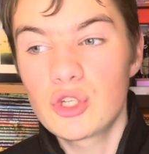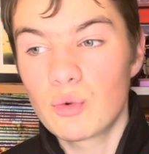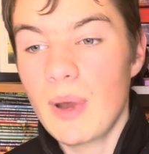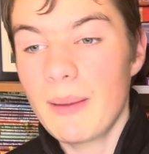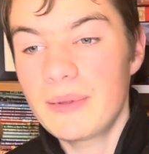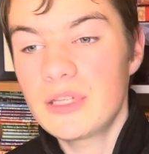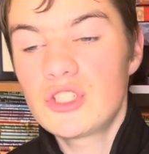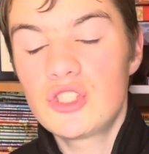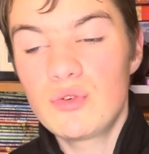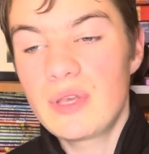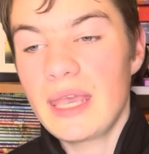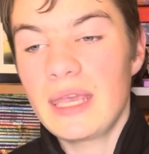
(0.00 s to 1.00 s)
Your weapons you
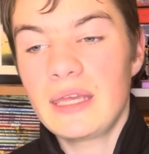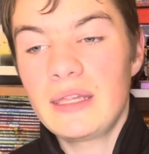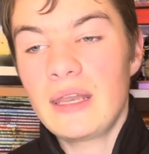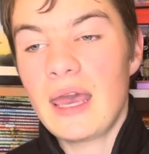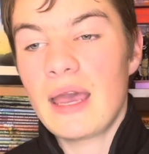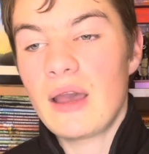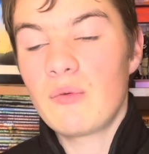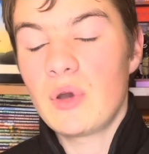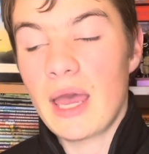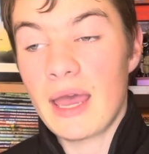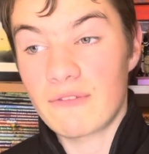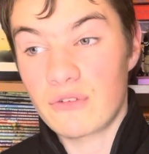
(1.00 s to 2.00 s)
gain
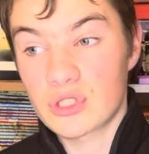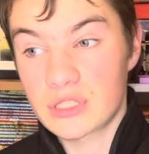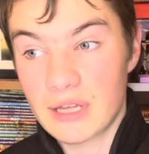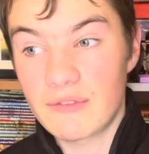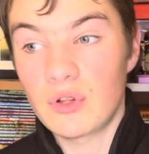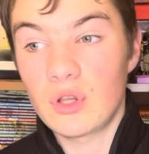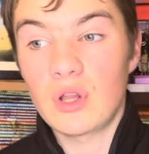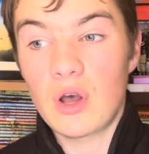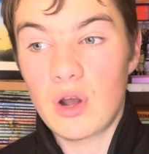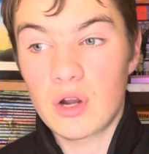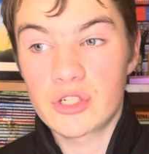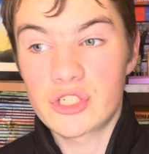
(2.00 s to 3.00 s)
at first level
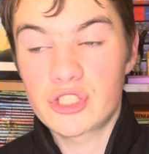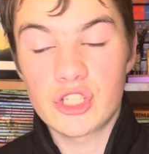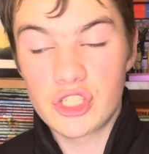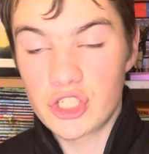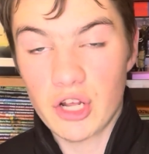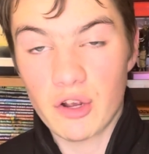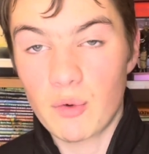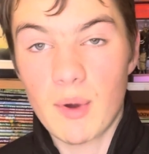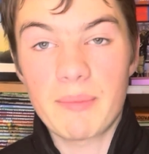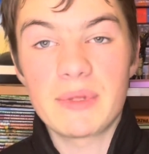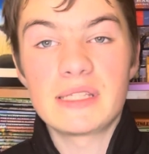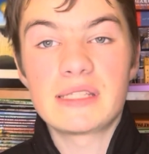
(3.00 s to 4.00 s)
are just the generic
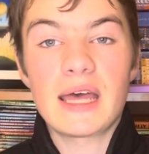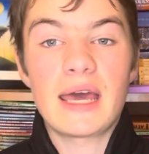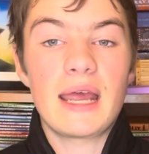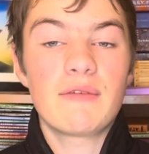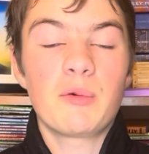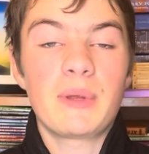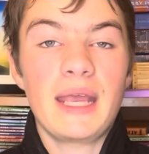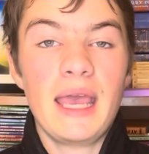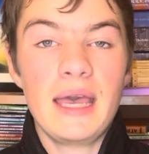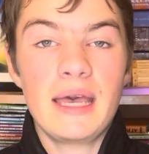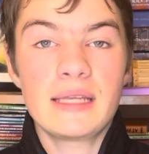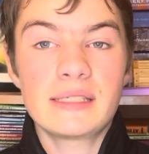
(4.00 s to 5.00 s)
weapons that everybody
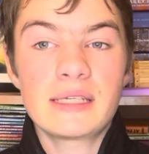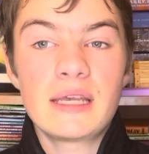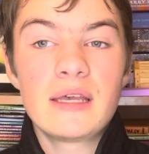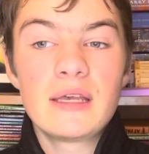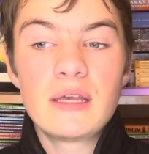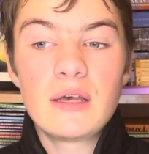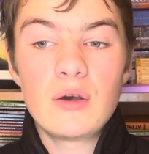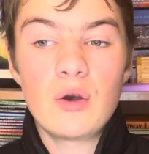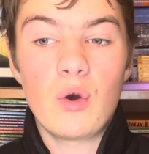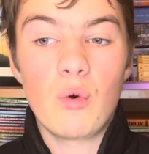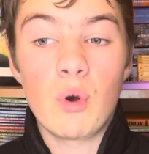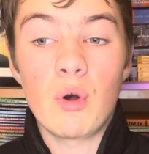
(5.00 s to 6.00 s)
has.
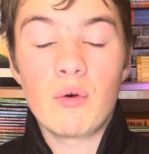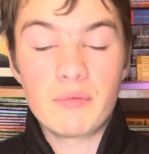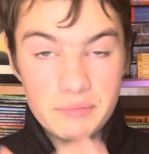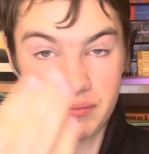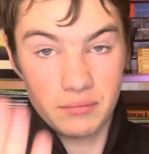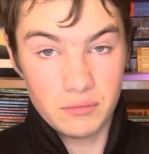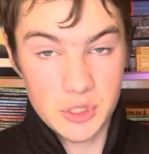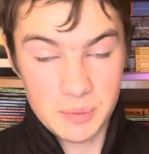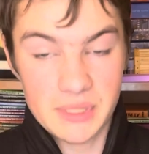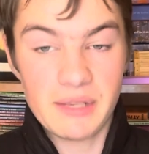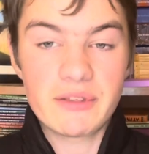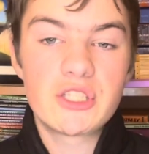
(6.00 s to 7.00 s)
Well,
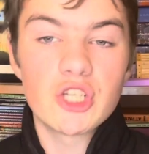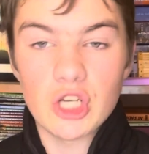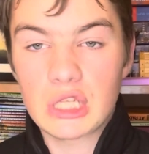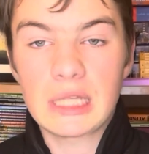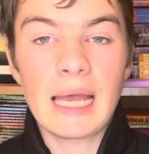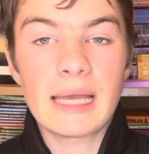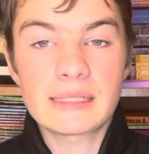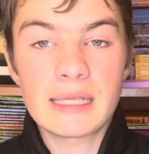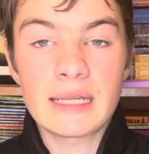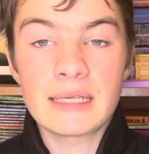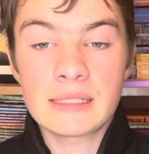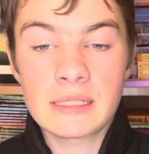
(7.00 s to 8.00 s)
specific to your class, that
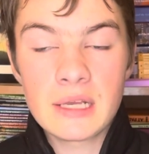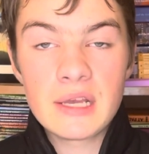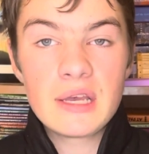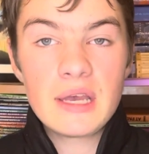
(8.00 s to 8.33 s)
is.